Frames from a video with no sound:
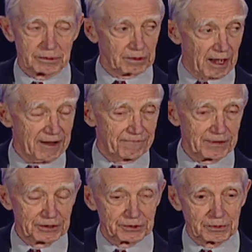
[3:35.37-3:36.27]
life,
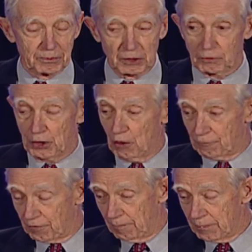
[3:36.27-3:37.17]
as you know
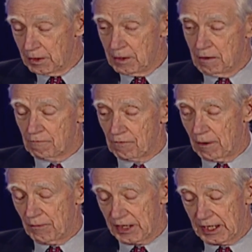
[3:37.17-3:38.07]
from
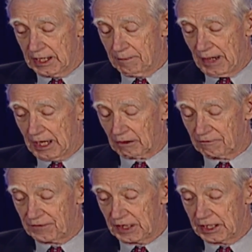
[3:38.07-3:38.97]
the
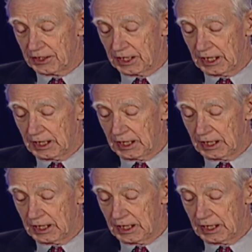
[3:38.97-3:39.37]
biography in